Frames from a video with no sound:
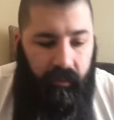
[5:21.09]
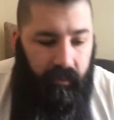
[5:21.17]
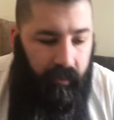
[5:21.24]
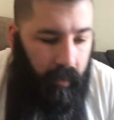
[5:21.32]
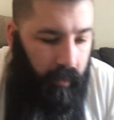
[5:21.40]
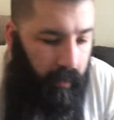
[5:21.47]

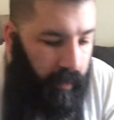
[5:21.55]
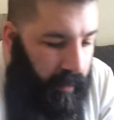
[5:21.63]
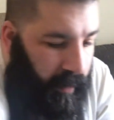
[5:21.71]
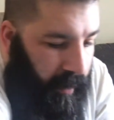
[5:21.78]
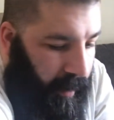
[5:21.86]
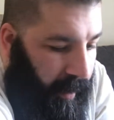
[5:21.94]
So
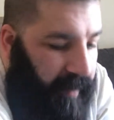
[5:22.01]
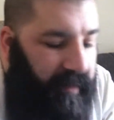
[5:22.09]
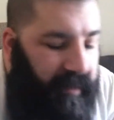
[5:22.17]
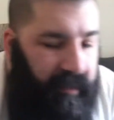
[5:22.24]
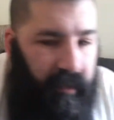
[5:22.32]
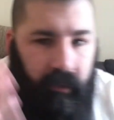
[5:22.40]
I
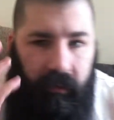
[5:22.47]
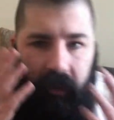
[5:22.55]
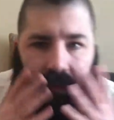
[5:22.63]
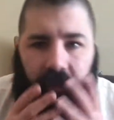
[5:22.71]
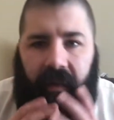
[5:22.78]
still give